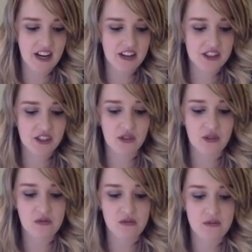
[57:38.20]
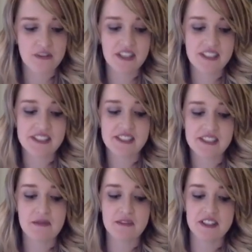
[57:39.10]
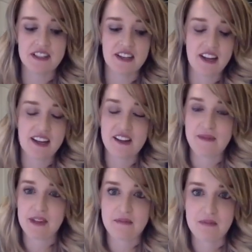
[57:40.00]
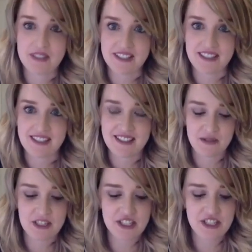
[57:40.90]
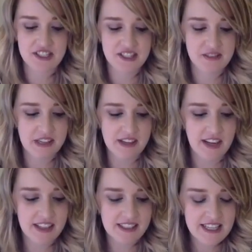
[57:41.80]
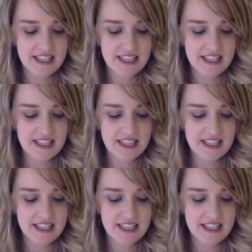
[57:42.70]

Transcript: So we're moving on to some of the economic and business questions that we got.